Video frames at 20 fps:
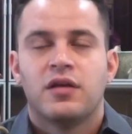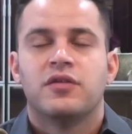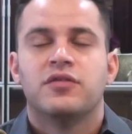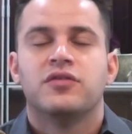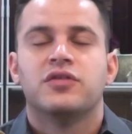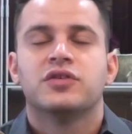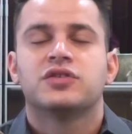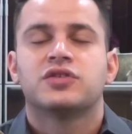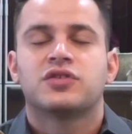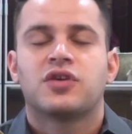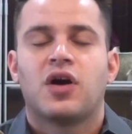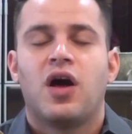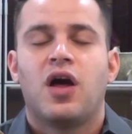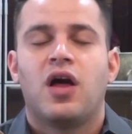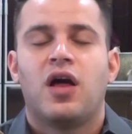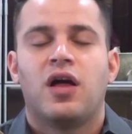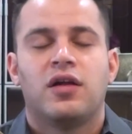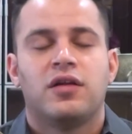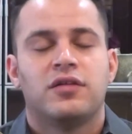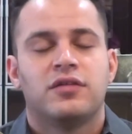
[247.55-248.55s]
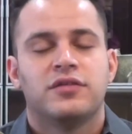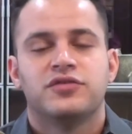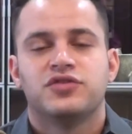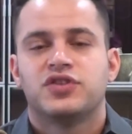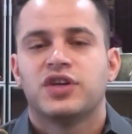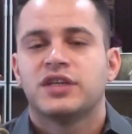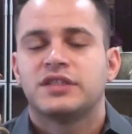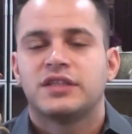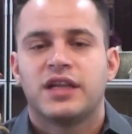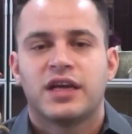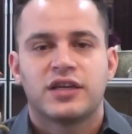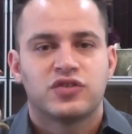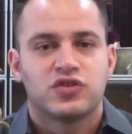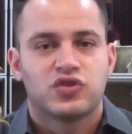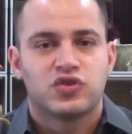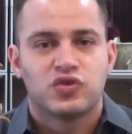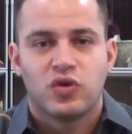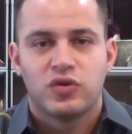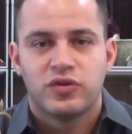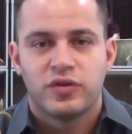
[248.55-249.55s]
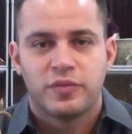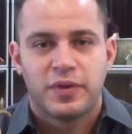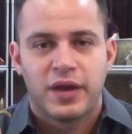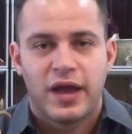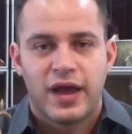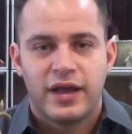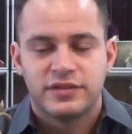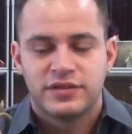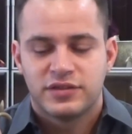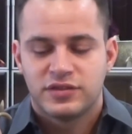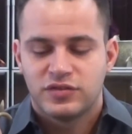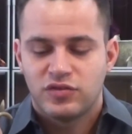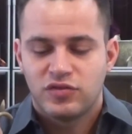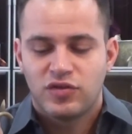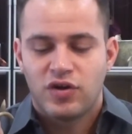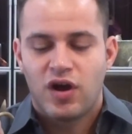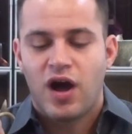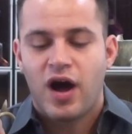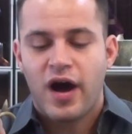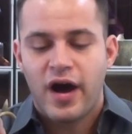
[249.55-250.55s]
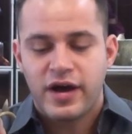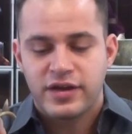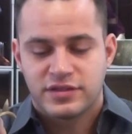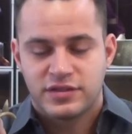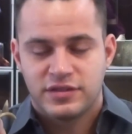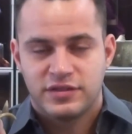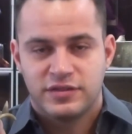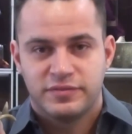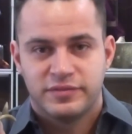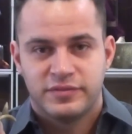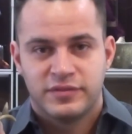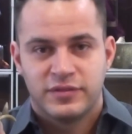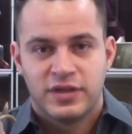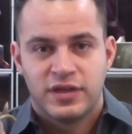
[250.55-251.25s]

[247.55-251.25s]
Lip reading: The skull, just like the shoulder pads, awesome.